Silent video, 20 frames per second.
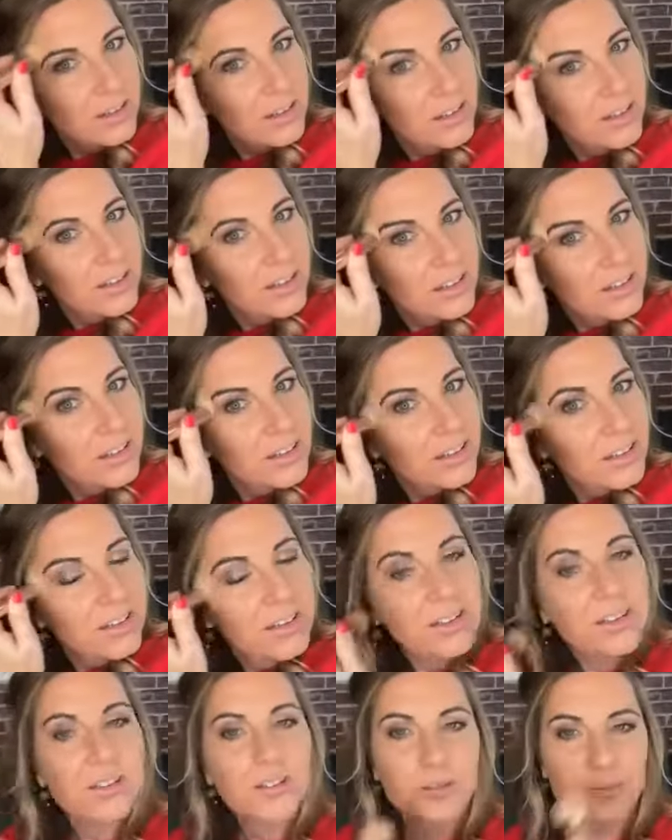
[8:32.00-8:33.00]

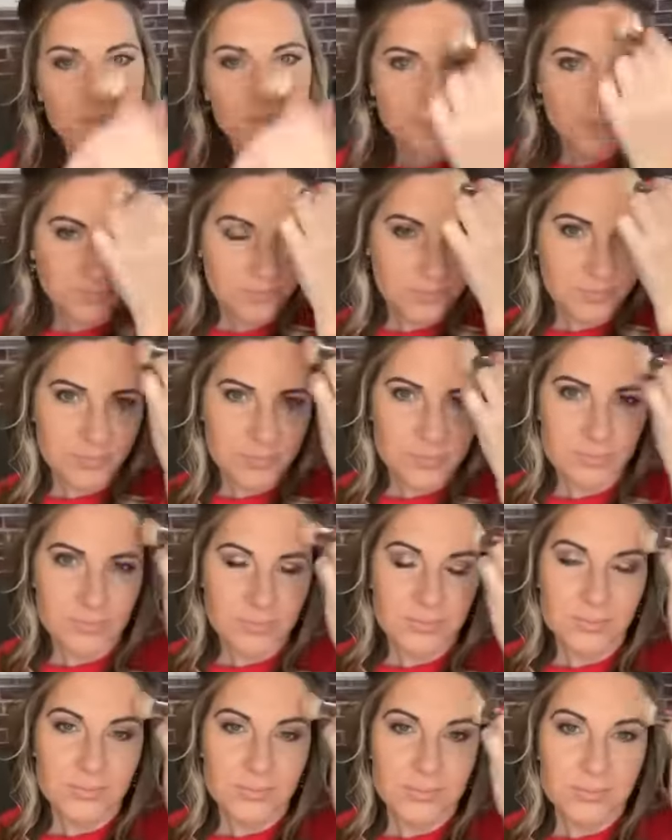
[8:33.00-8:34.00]

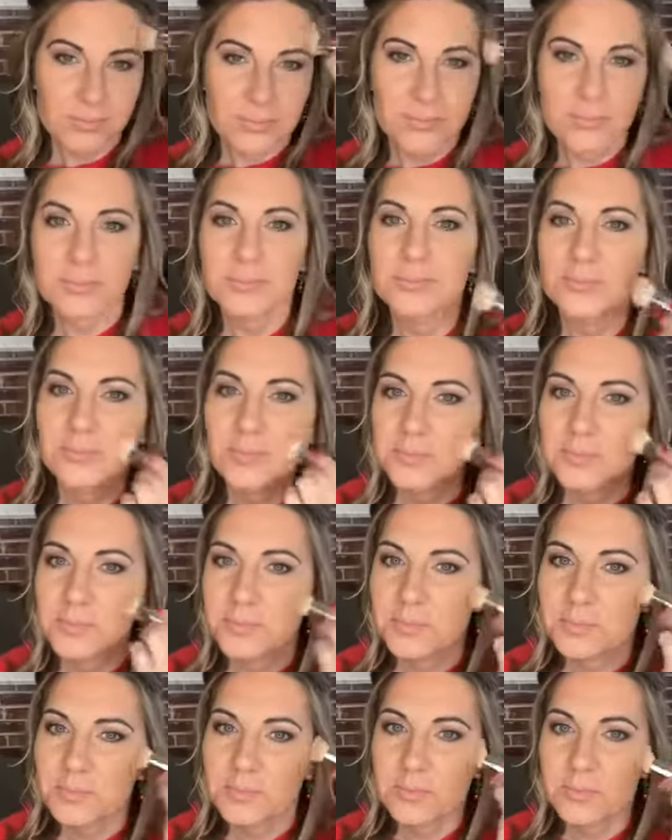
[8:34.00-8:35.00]
(no one is talking)